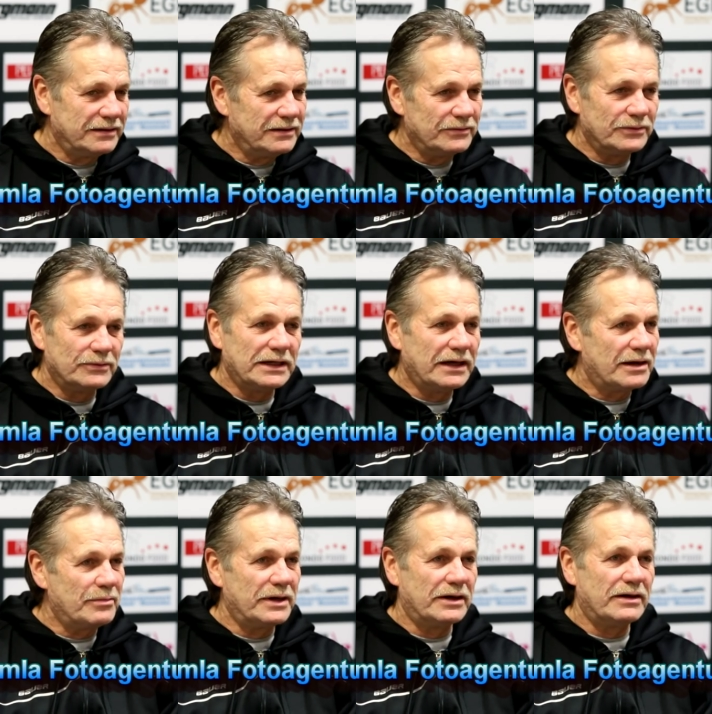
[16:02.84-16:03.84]
you really
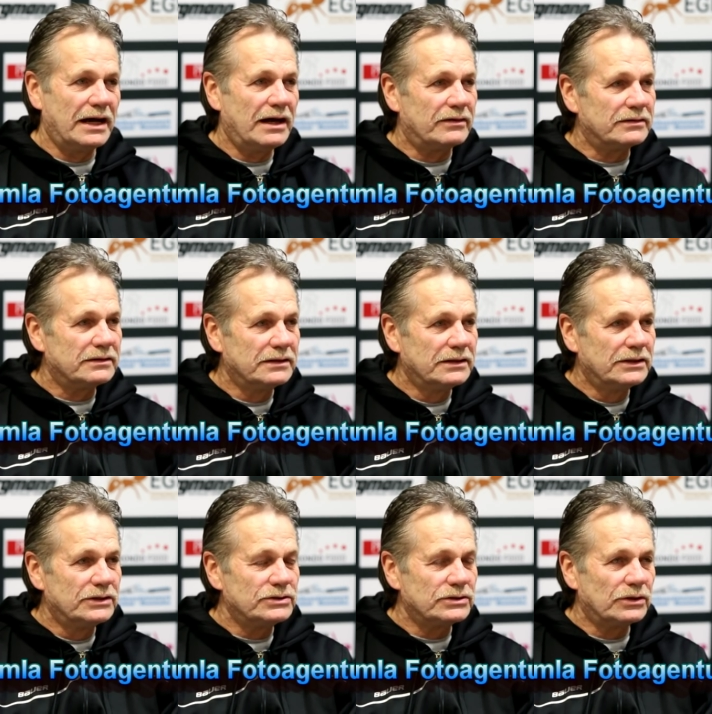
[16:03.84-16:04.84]
gotta bear down.
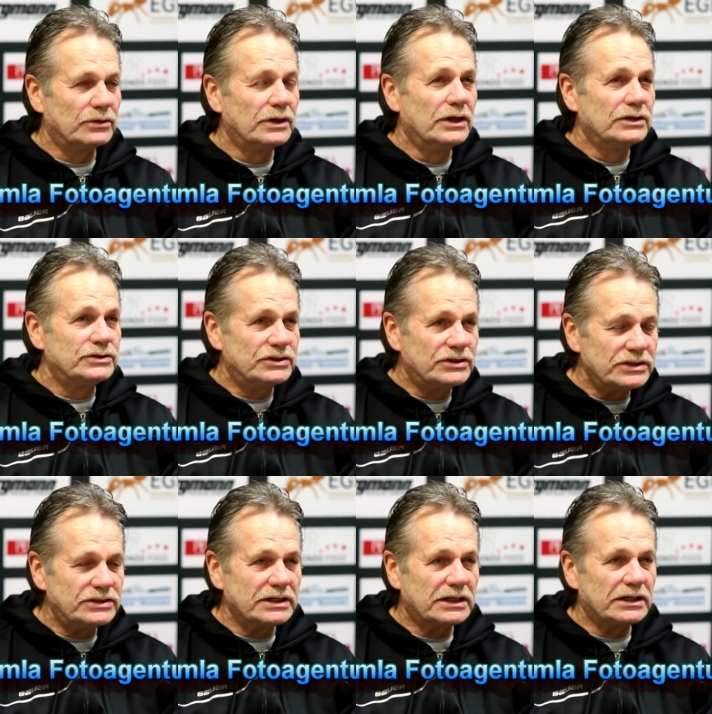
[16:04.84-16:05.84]
So
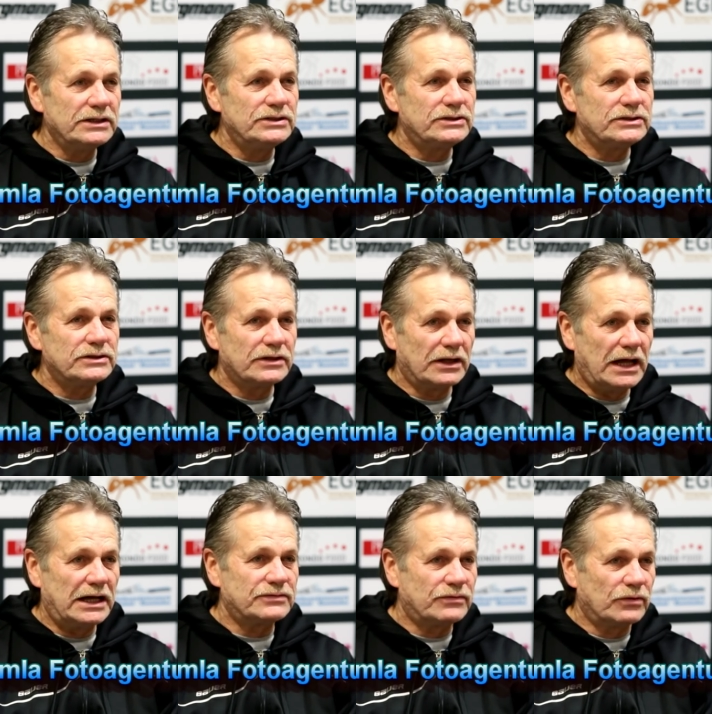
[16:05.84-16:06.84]
statistically, the
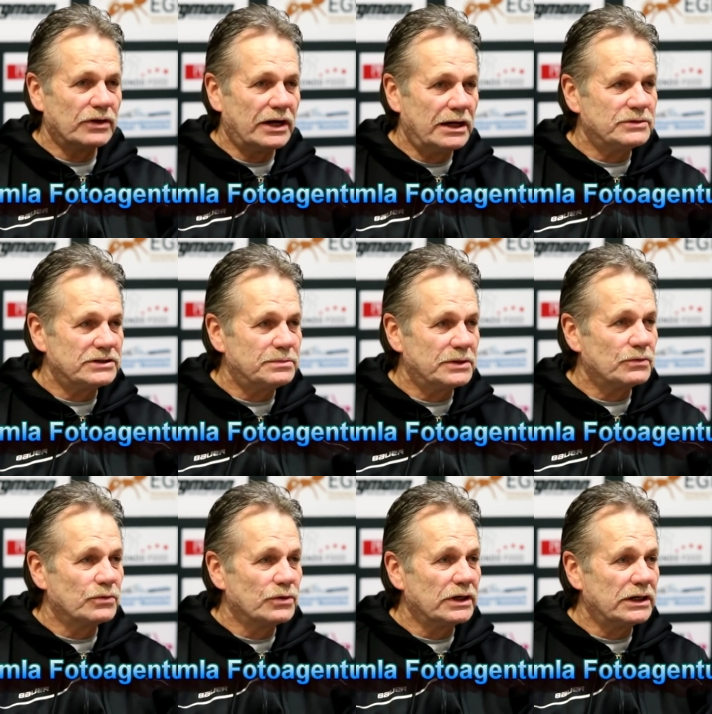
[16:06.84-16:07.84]
last four games, it's
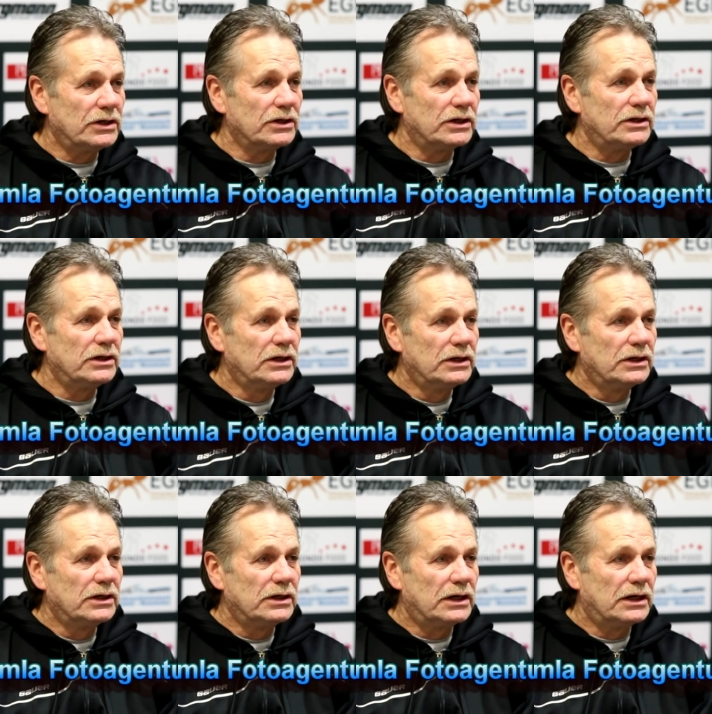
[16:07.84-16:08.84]
been really good,
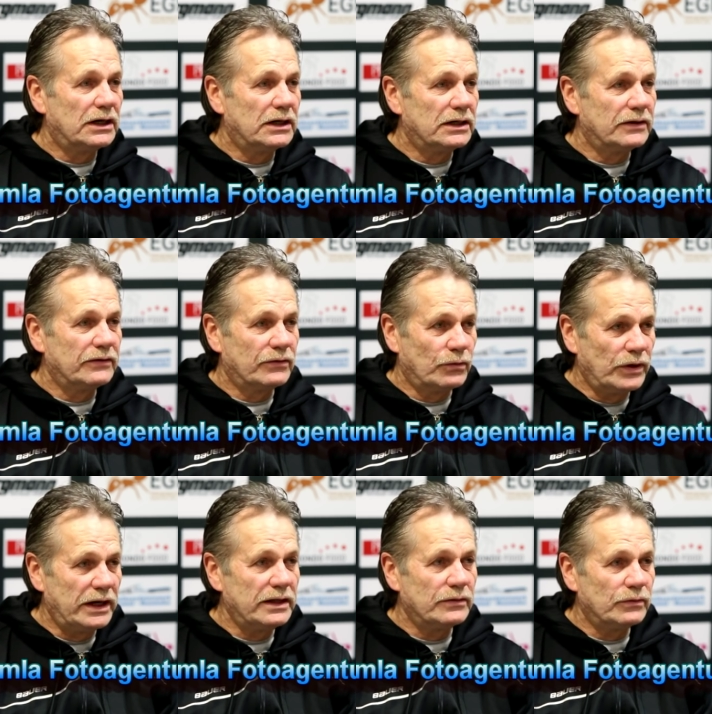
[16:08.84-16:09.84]
uh, the
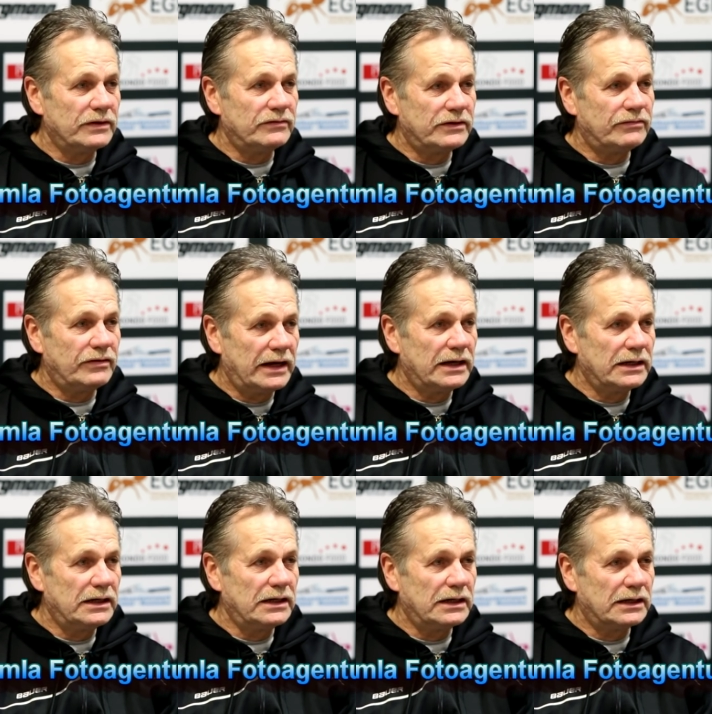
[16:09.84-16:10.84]
way that we've
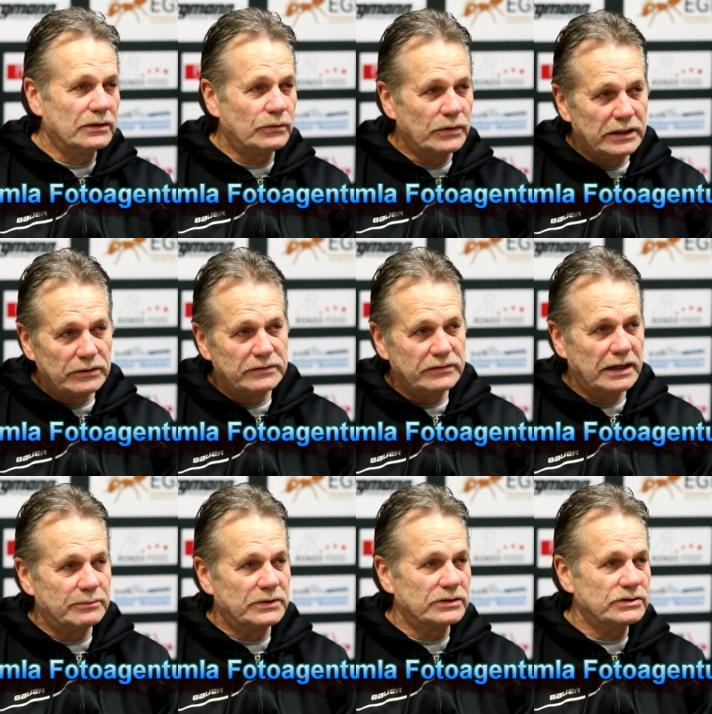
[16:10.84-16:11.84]
defended and the way that we've
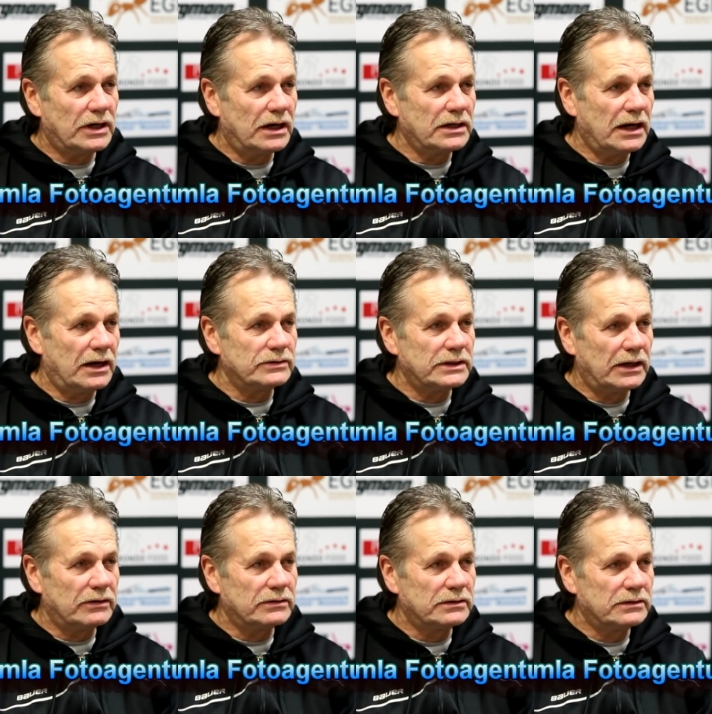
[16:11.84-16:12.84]
kept our shot count
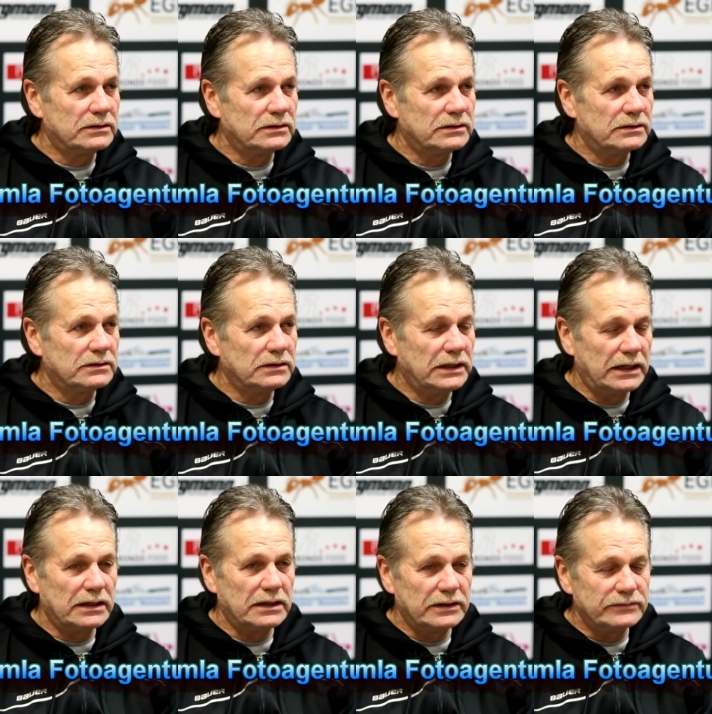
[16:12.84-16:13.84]
down.
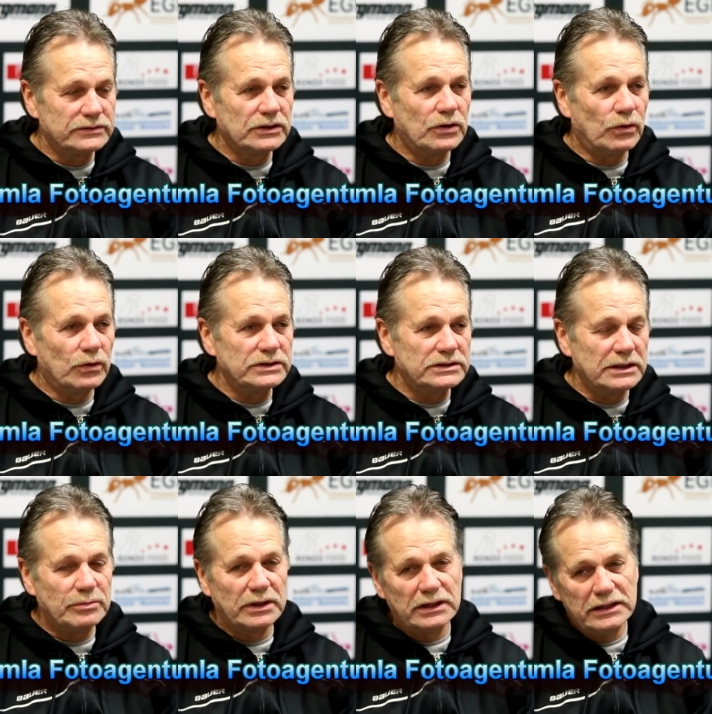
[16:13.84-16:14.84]
Again, it gives the goalies, they
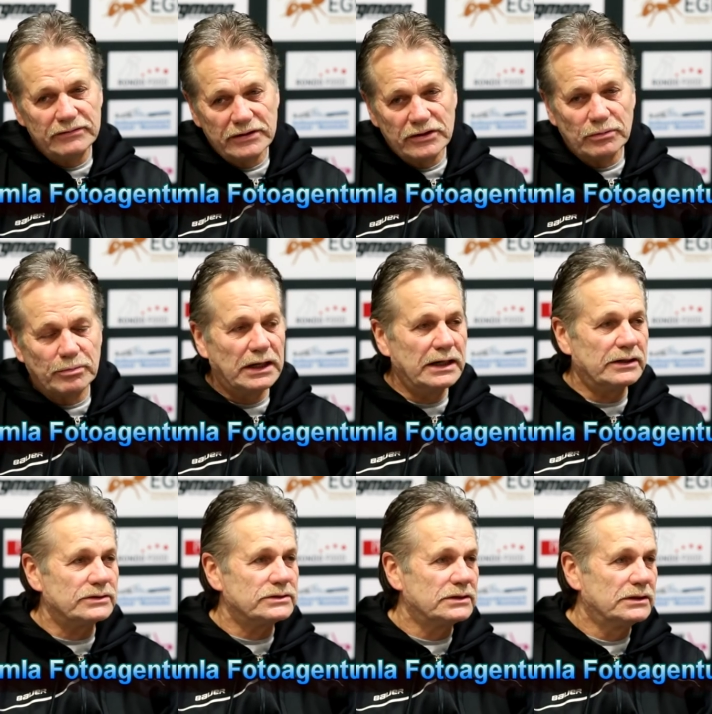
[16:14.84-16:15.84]
believe in their
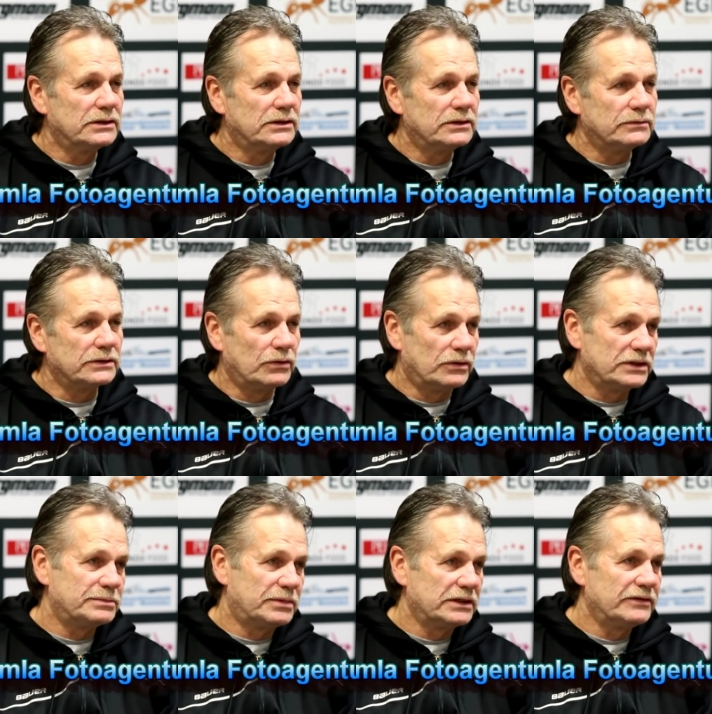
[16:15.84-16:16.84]
players. When
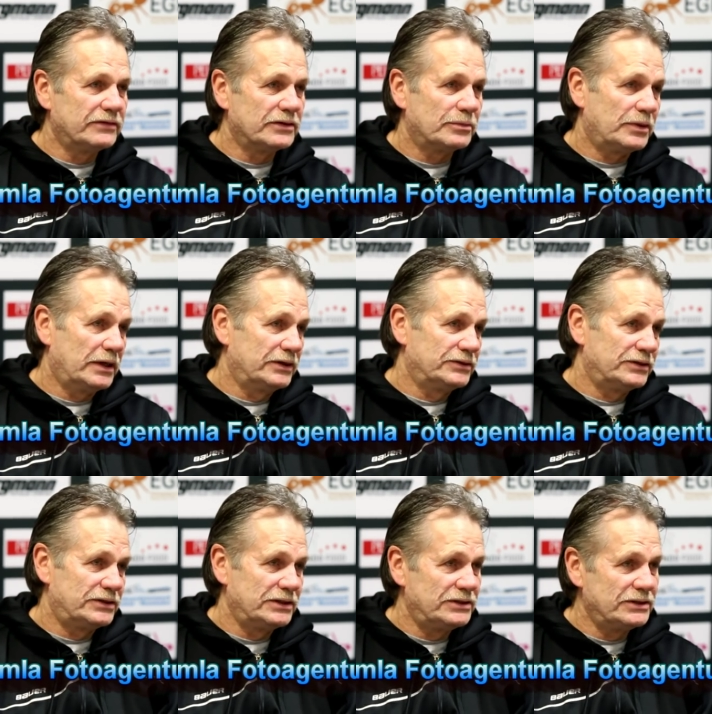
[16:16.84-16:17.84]
goalies believe in their players,
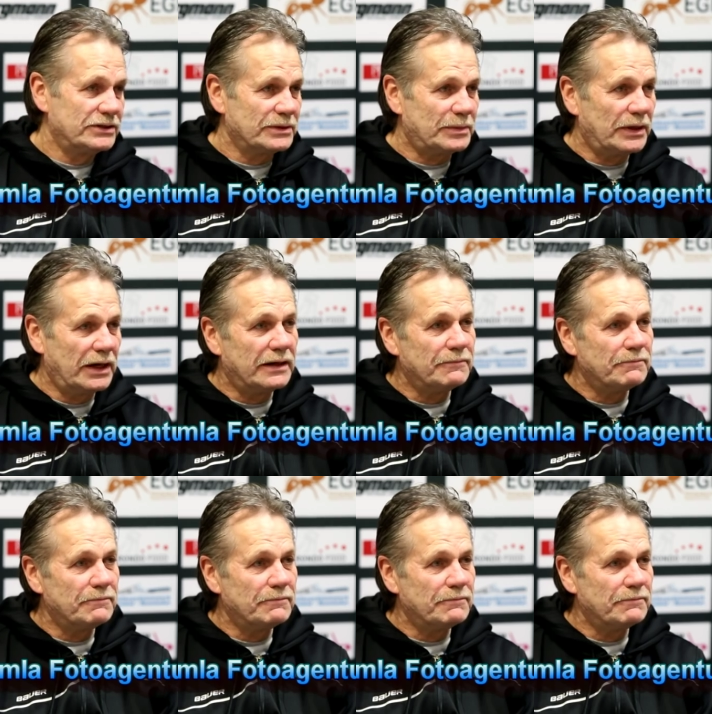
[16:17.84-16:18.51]
it's easier to play.